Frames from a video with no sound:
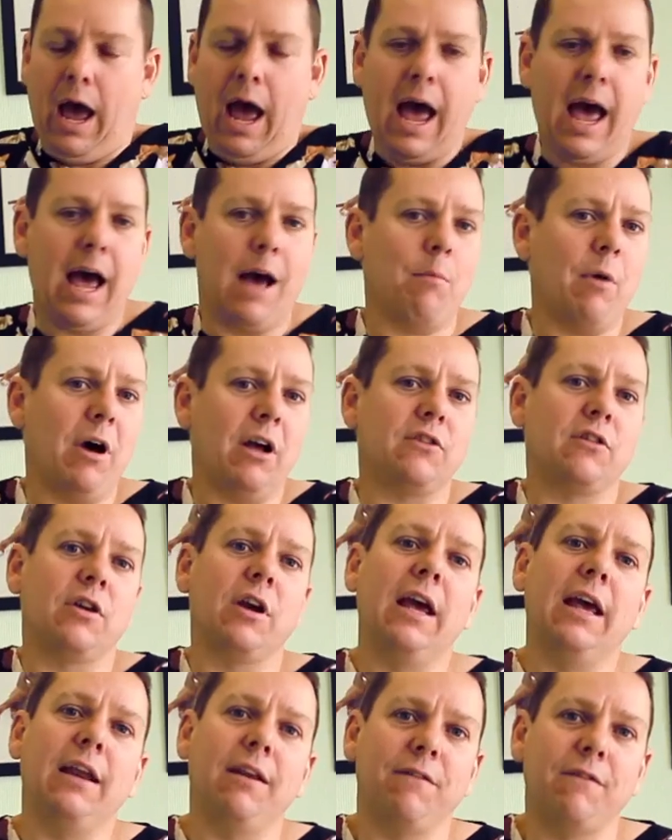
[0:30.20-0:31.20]
how much
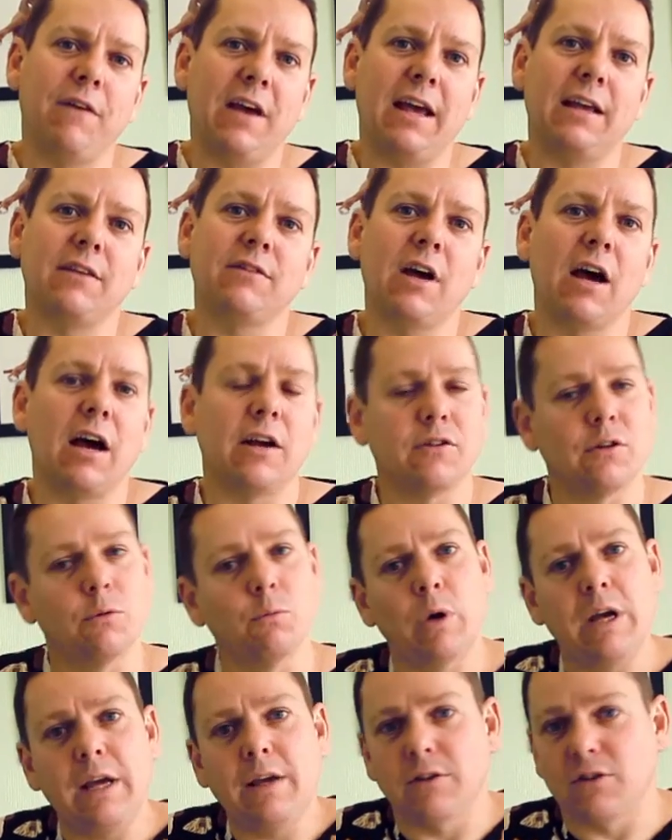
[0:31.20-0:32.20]
it affects us.
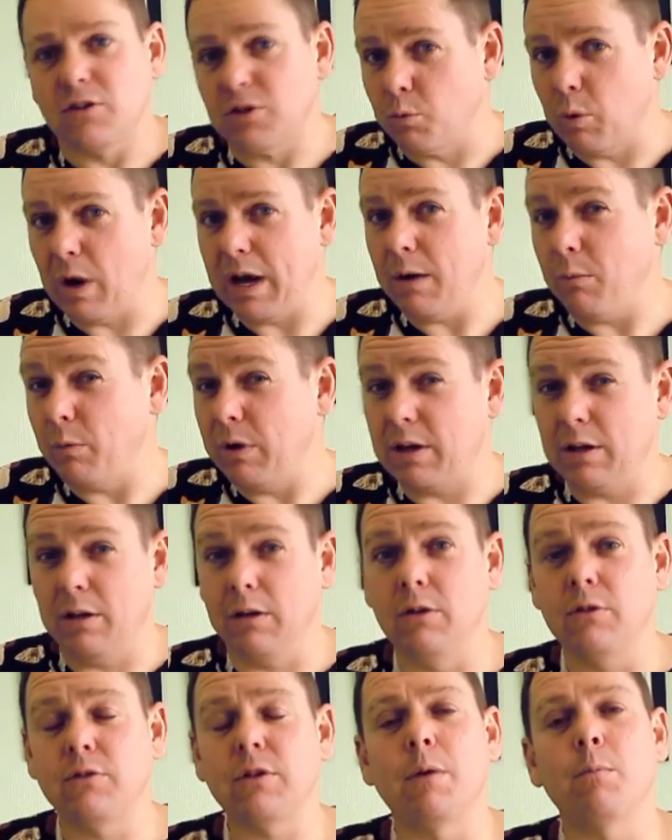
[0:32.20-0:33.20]
And we can sweat, we can
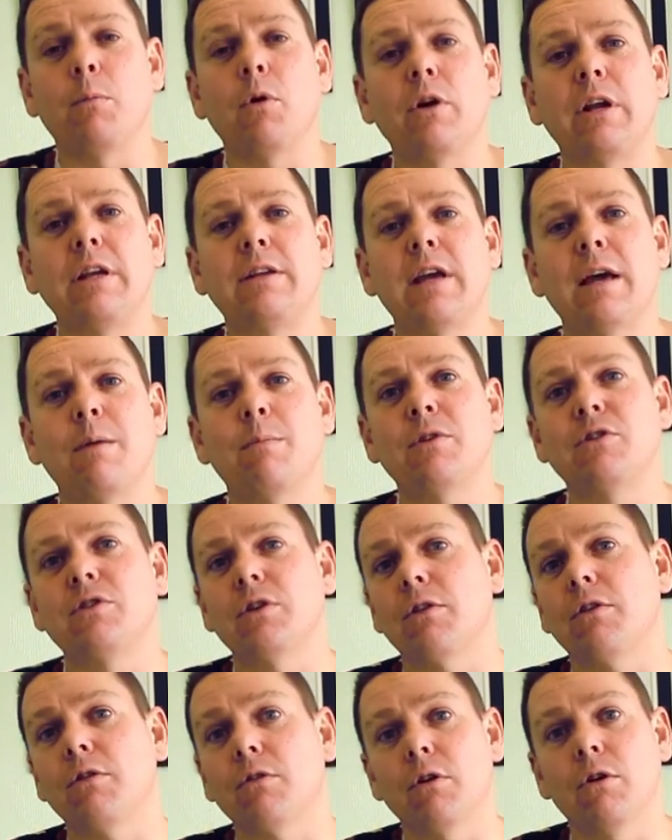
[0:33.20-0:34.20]
lose our body
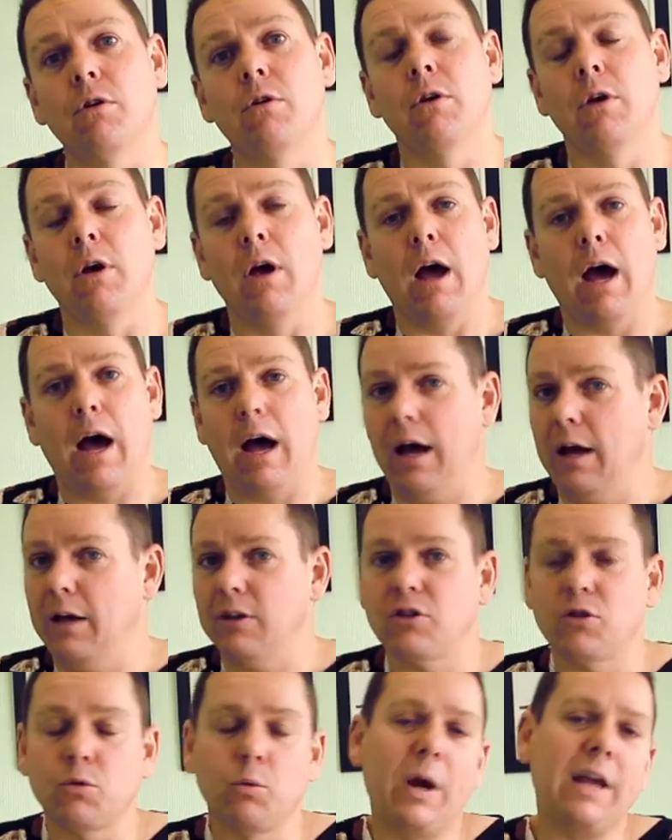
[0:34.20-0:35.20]
temperature through
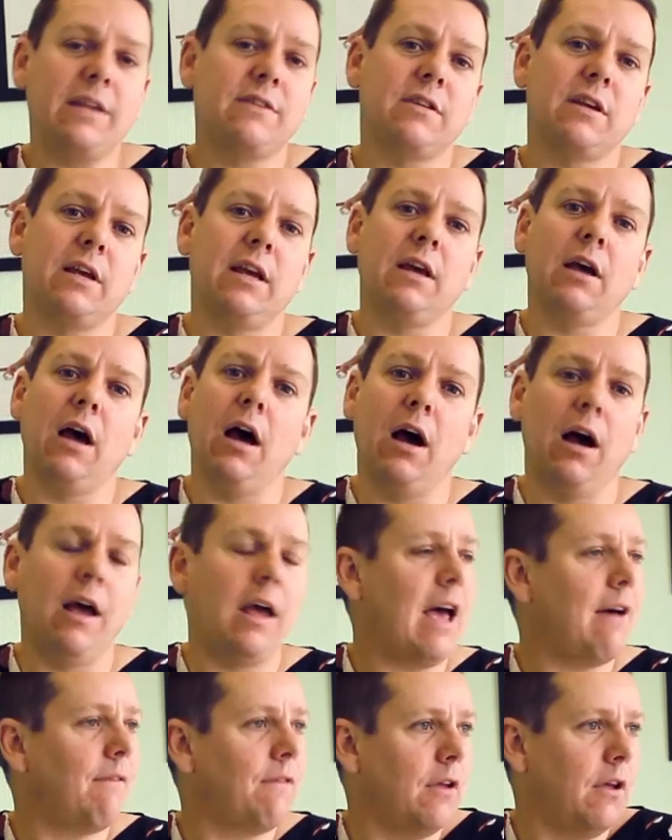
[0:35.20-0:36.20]
uh, sweating.
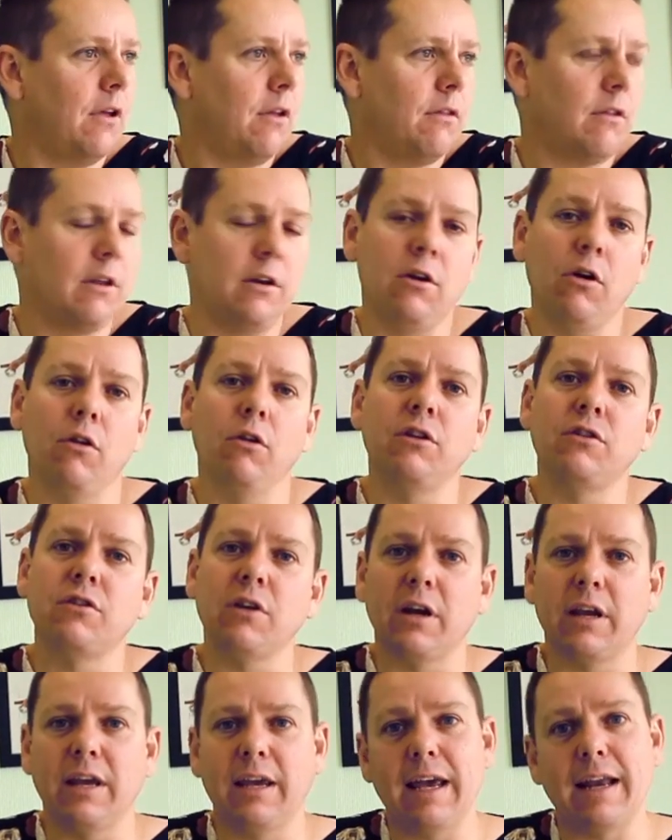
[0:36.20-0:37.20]
I have the, the knowledge
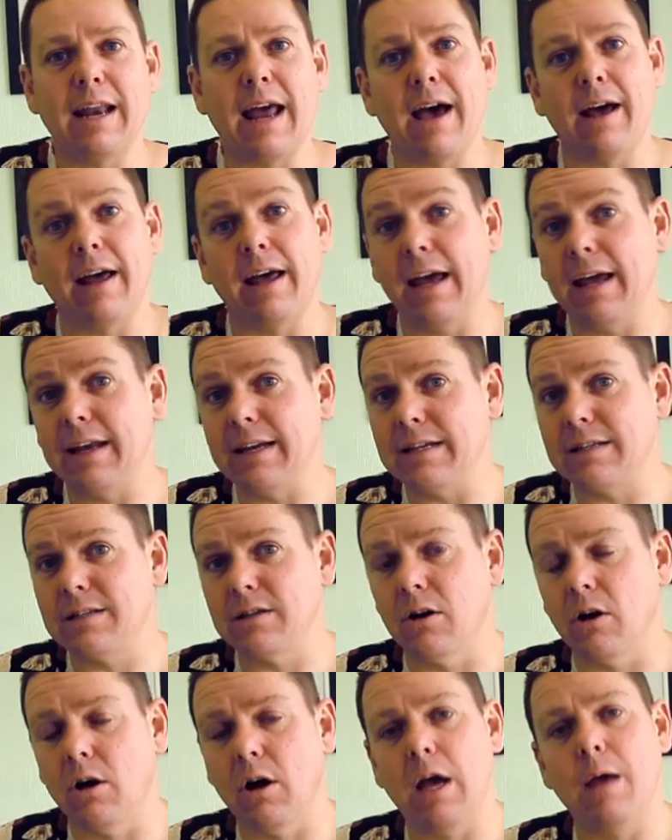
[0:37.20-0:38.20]
that I can get out any
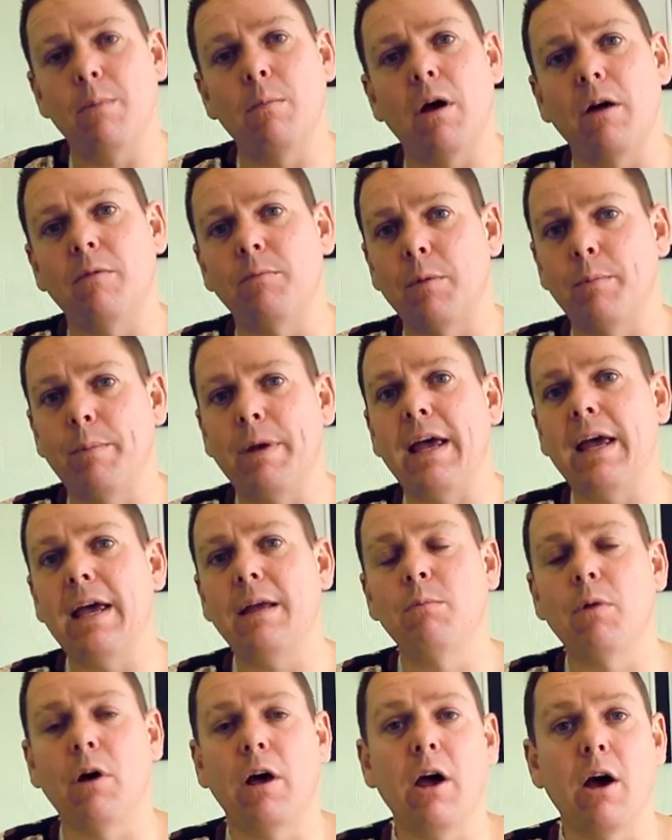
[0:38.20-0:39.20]
time. I've
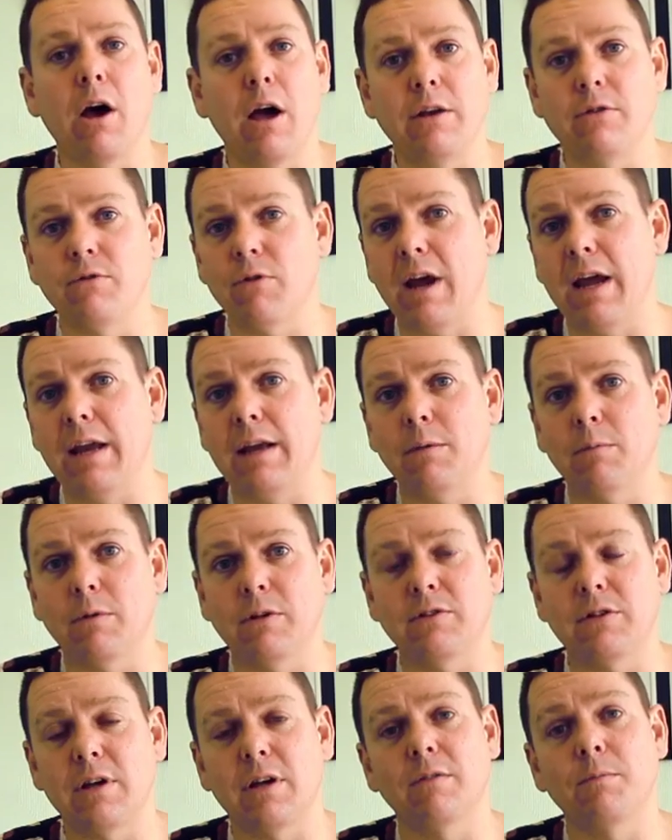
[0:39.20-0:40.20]
prepared by hydrating
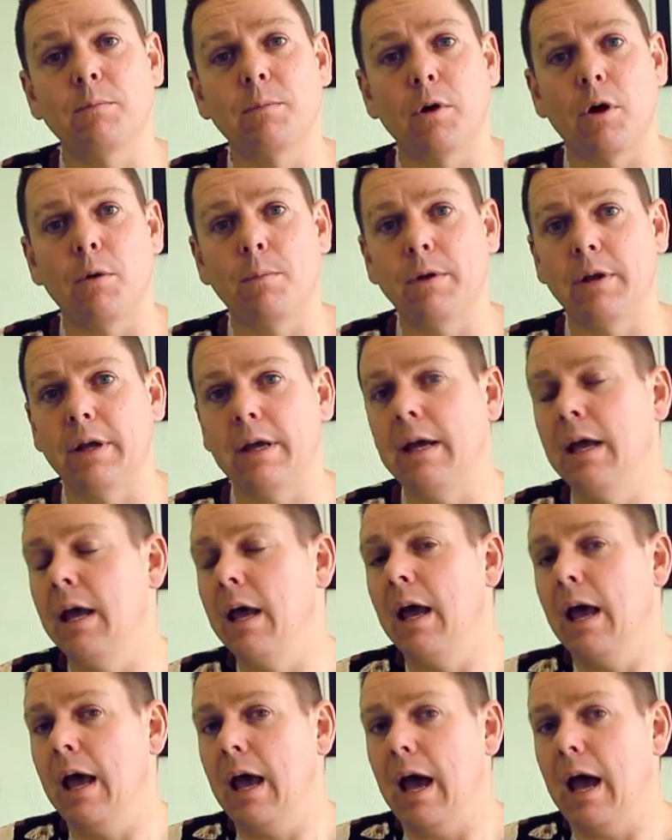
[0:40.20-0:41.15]
myself properly.